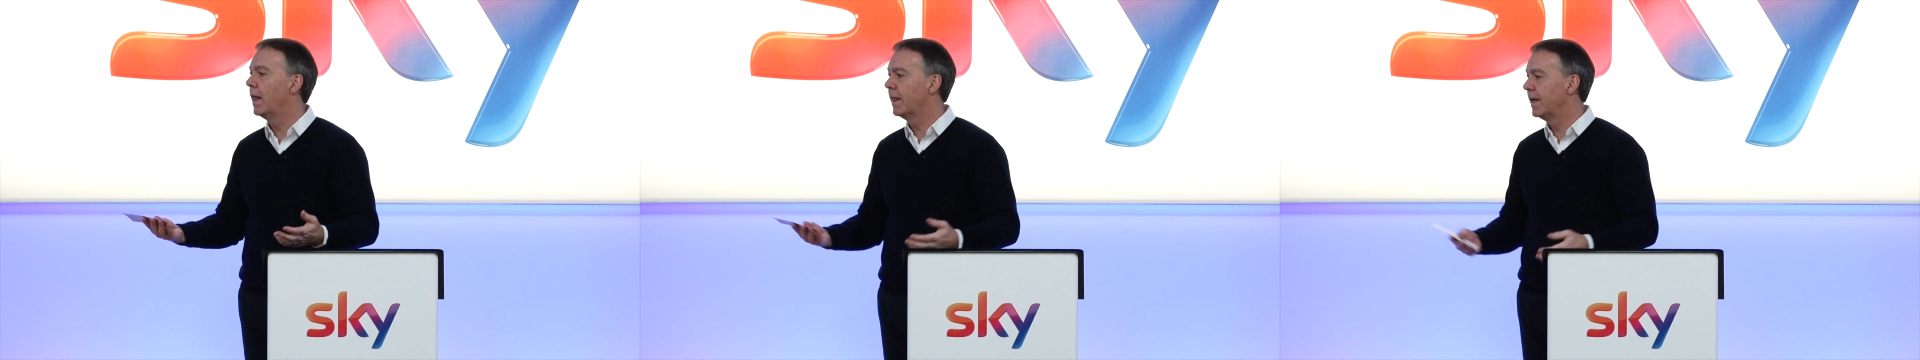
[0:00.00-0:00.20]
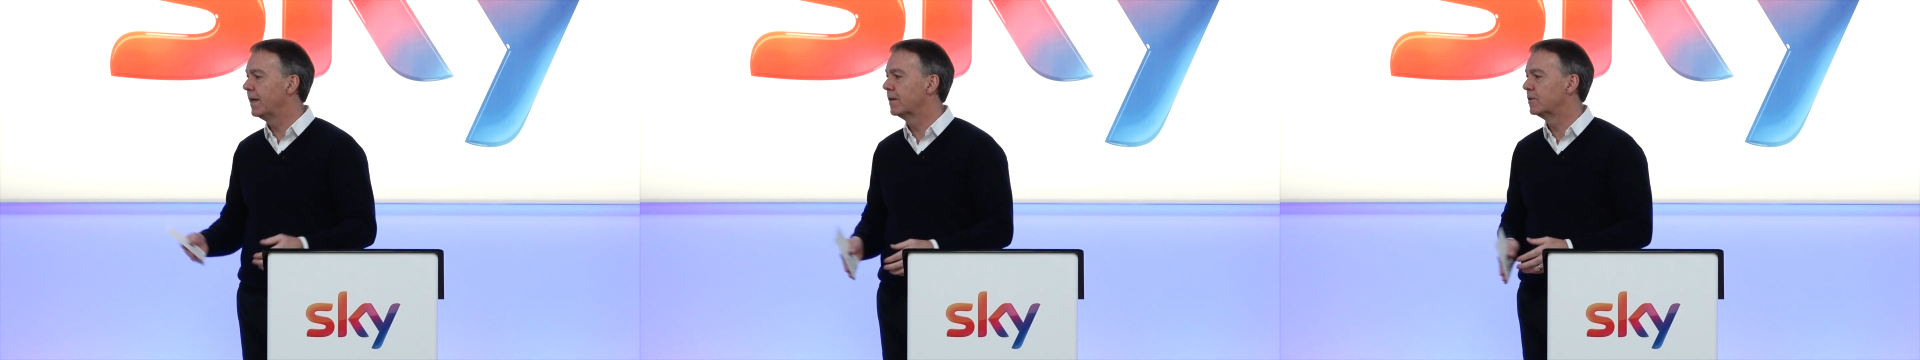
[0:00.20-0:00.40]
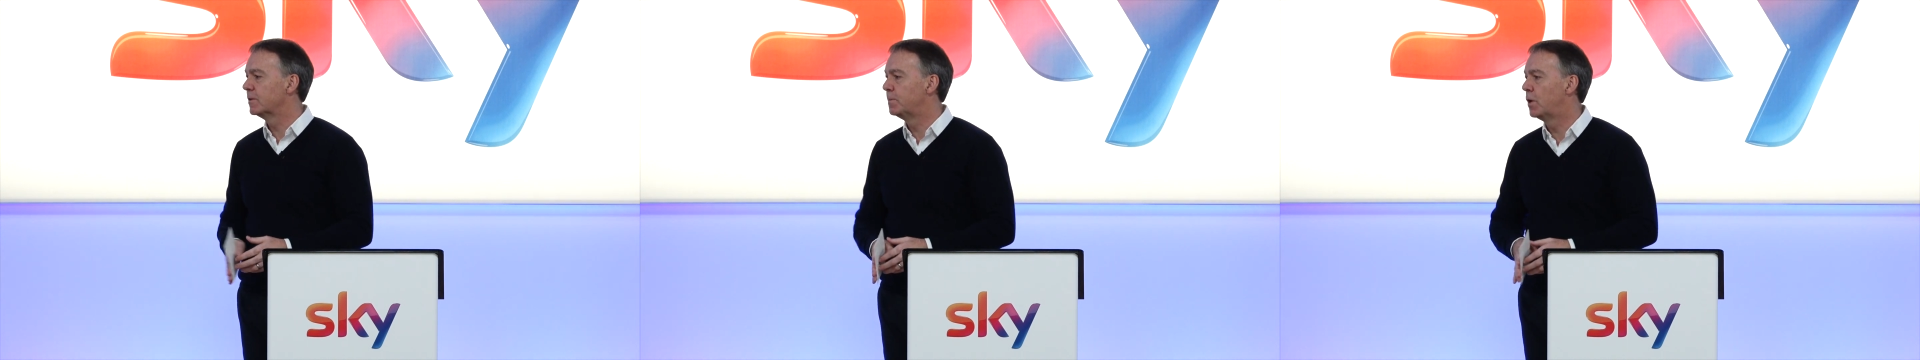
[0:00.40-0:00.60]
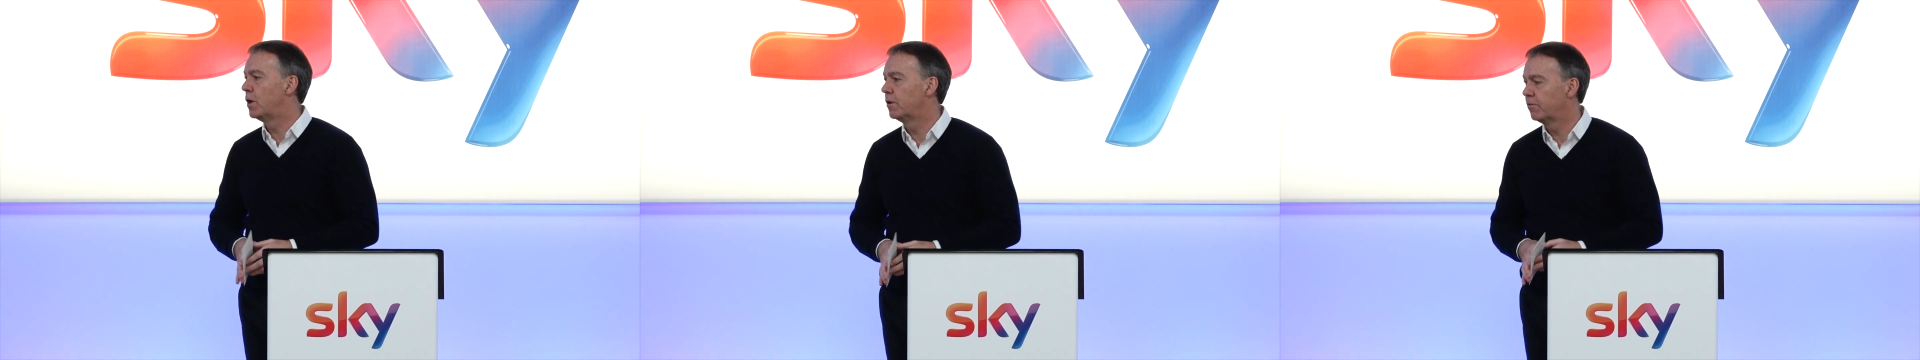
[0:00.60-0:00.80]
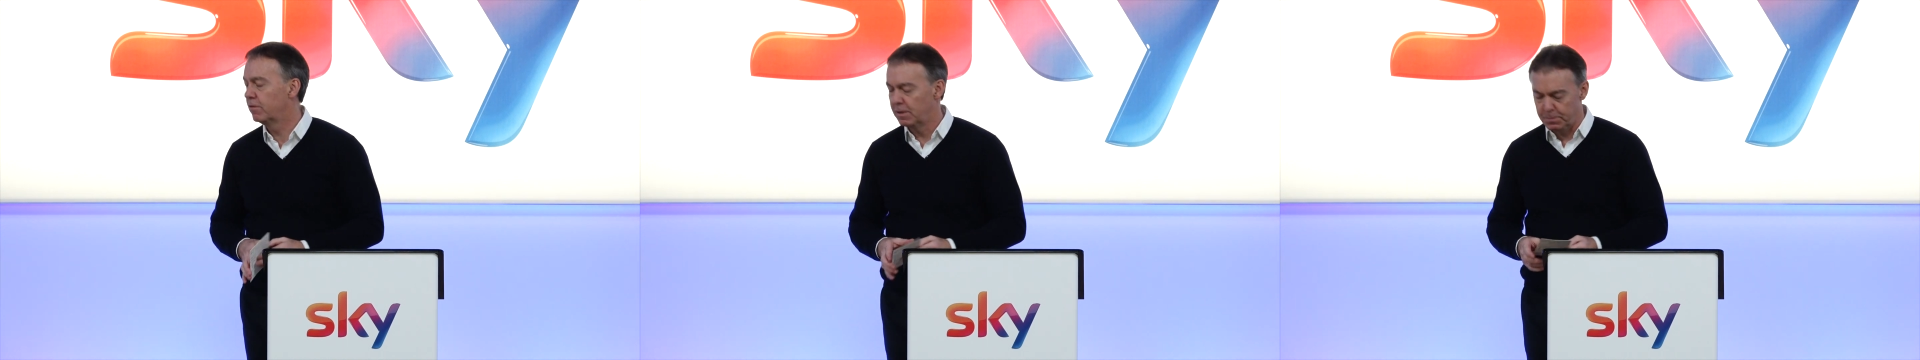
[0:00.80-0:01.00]
like as a
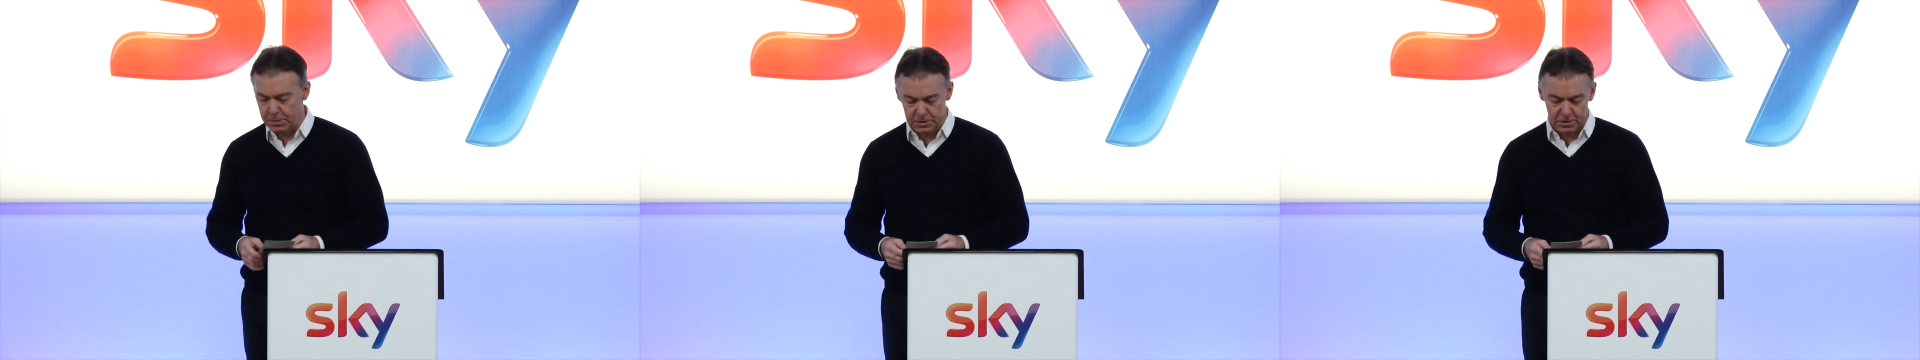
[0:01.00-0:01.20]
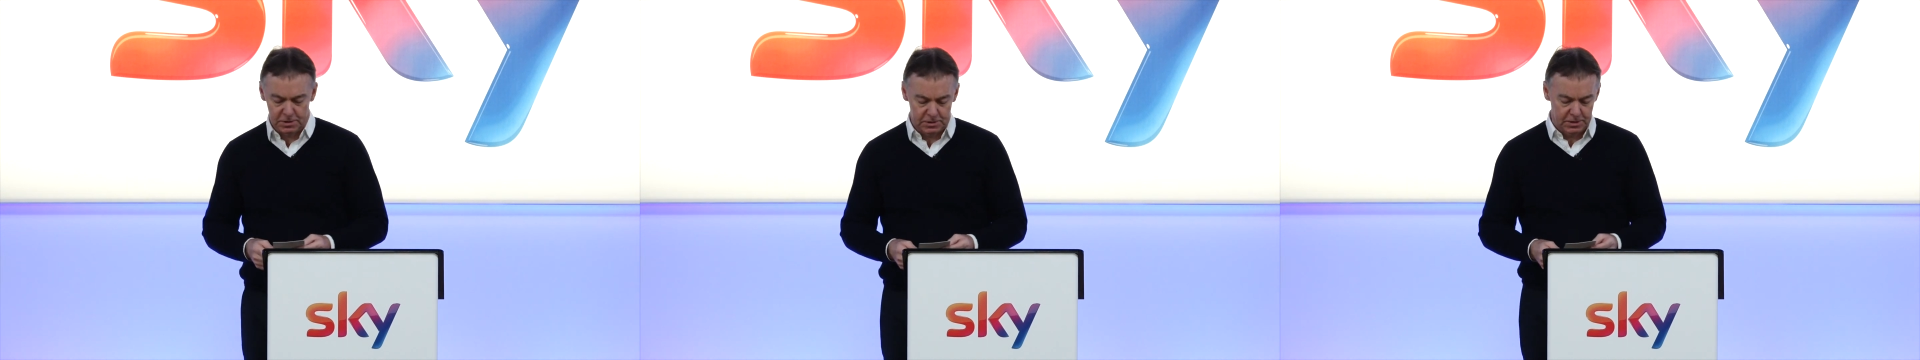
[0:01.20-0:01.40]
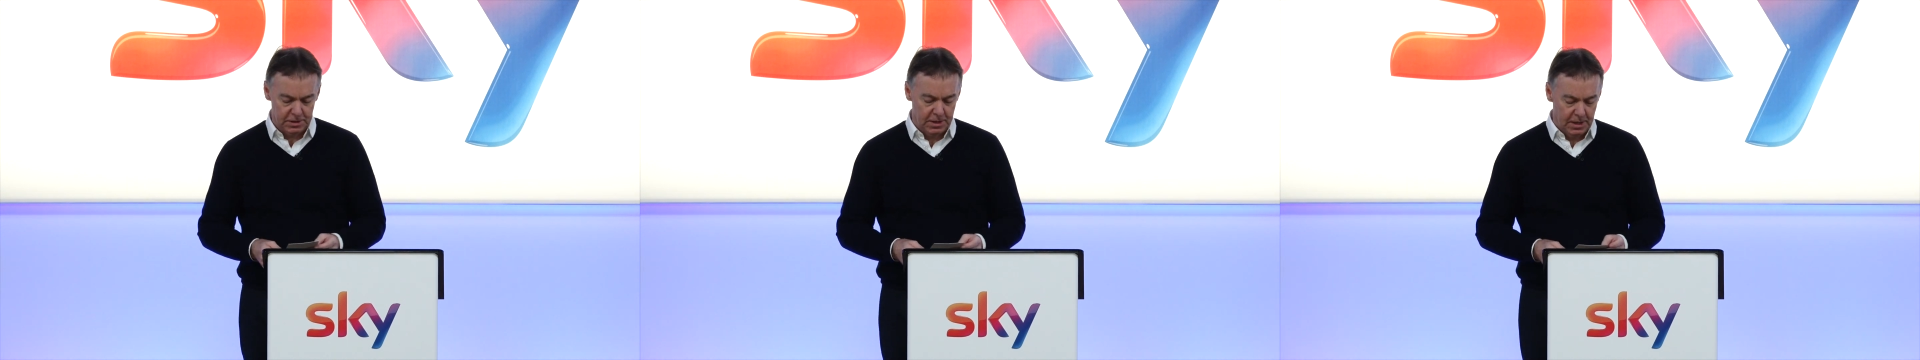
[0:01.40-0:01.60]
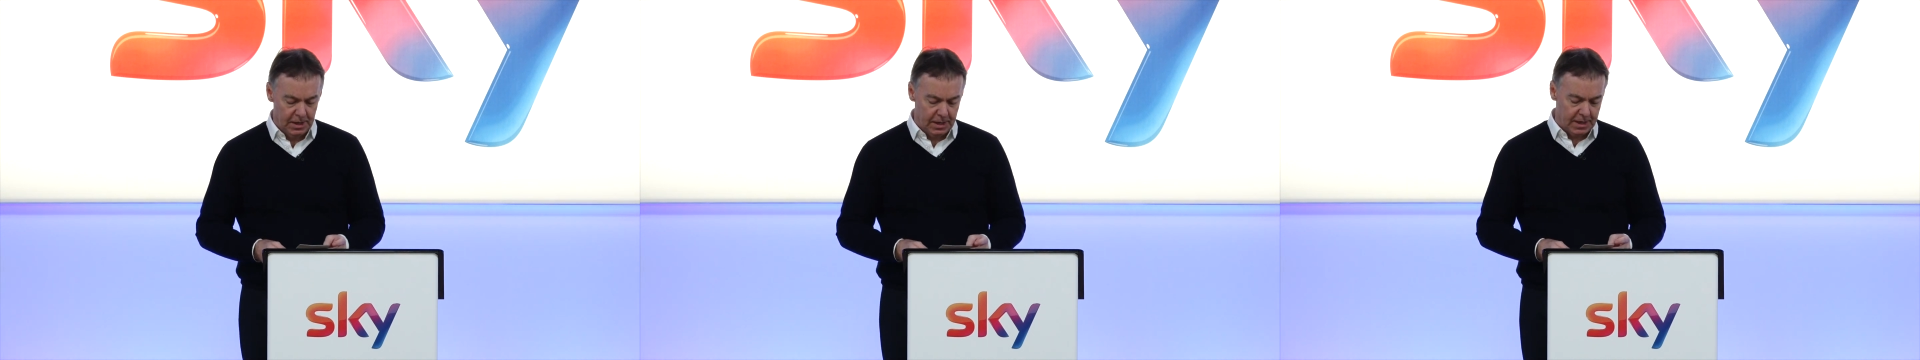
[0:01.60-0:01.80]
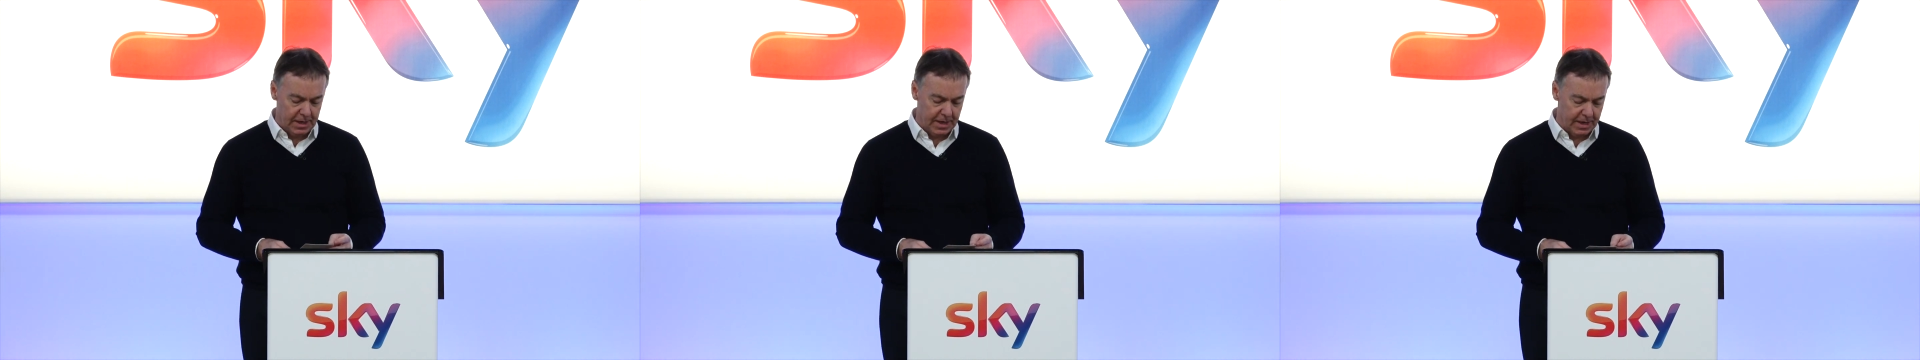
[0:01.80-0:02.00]
partner in a business
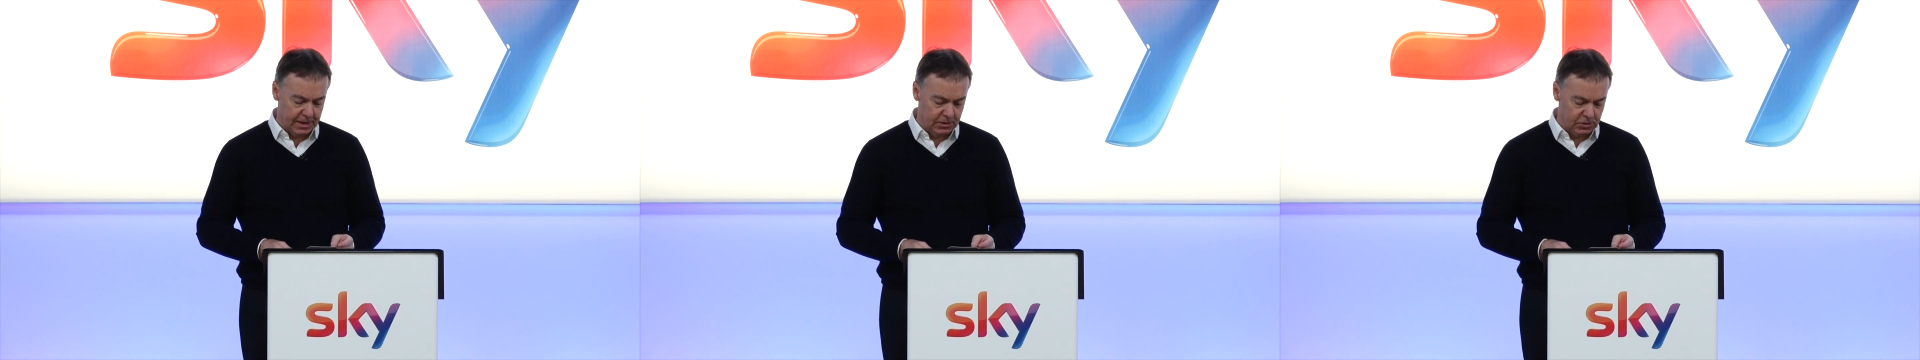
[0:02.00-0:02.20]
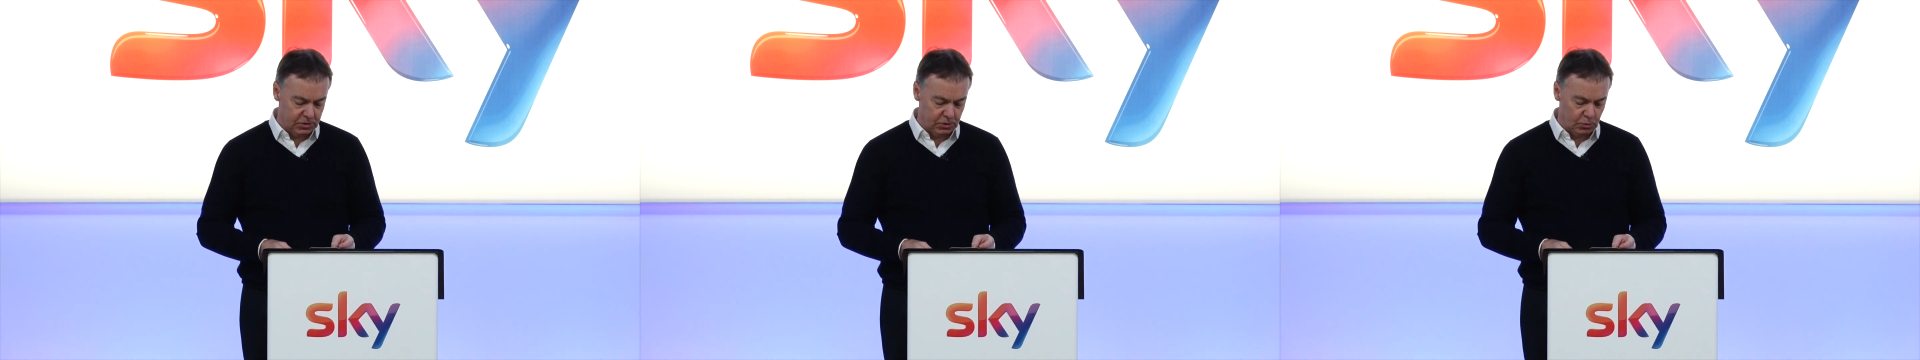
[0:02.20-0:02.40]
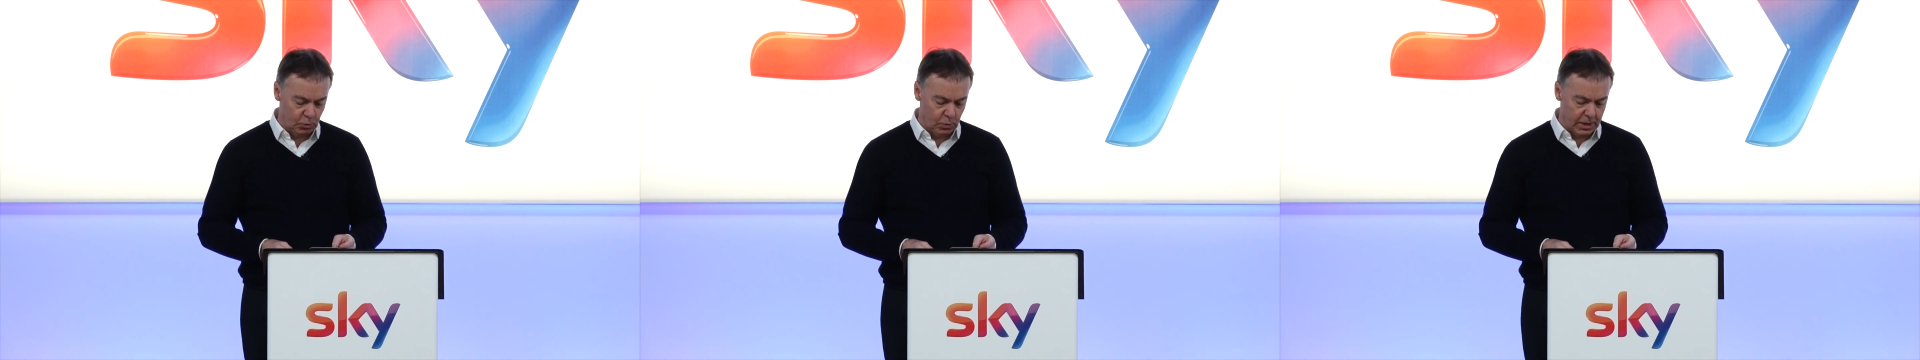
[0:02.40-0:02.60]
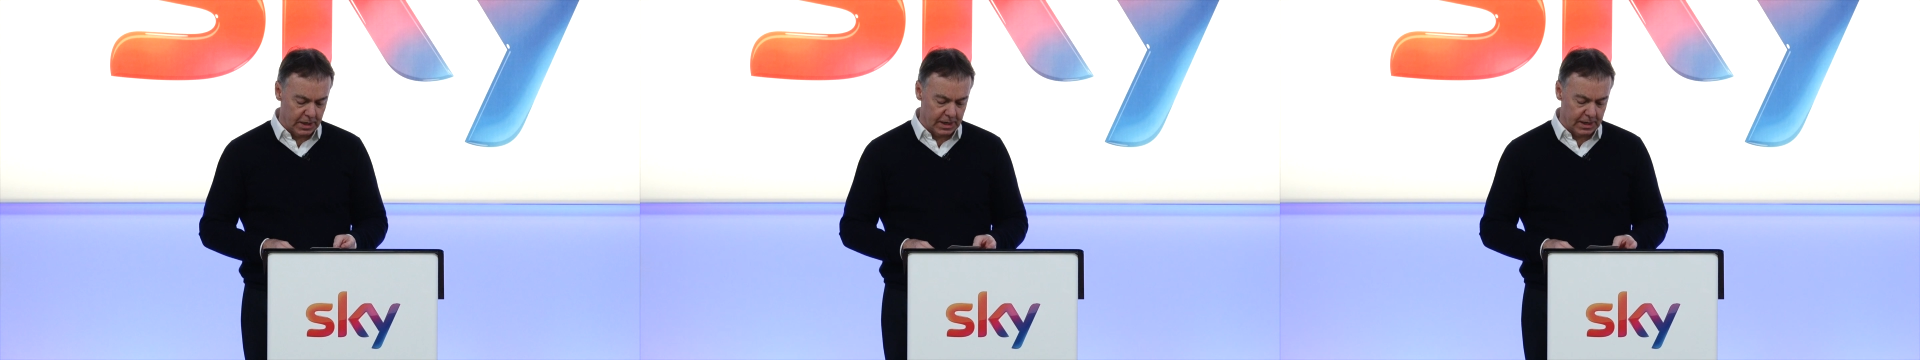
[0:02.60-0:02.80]
to